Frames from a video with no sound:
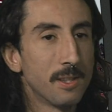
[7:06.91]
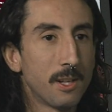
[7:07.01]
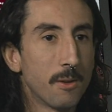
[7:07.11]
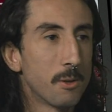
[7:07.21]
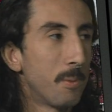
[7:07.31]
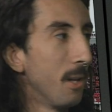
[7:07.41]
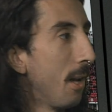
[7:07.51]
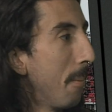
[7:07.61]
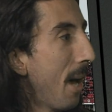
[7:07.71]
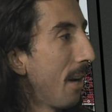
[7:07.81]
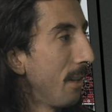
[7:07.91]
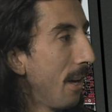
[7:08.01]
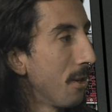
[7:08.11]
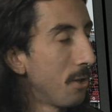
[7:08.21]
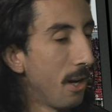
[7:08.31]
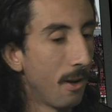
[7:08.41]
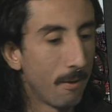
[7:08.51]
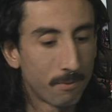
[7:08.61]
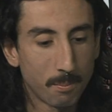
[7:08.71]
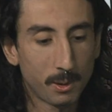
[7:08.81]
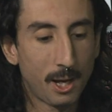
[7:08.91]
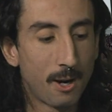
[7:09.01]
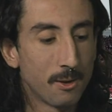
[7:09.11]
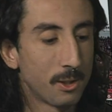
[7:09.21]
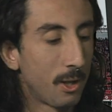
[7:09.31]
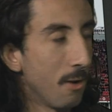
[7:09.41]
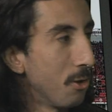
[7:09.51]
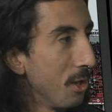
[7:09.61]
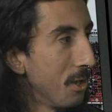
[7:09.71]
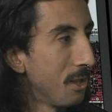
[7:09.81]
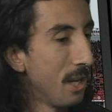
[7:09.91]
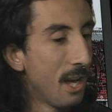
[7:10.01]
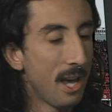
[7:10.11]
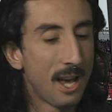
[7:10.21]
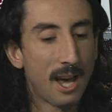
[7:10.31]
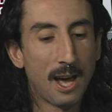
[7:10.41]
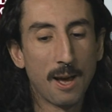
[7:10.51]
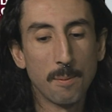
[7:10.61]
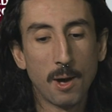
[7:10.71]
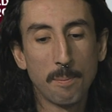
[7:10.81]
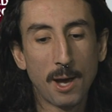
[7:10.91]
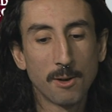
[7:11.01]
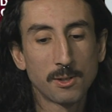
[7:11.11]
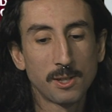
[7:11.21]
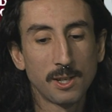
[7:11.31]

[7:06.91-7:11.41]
There's been a lot of backlash from players and coaches about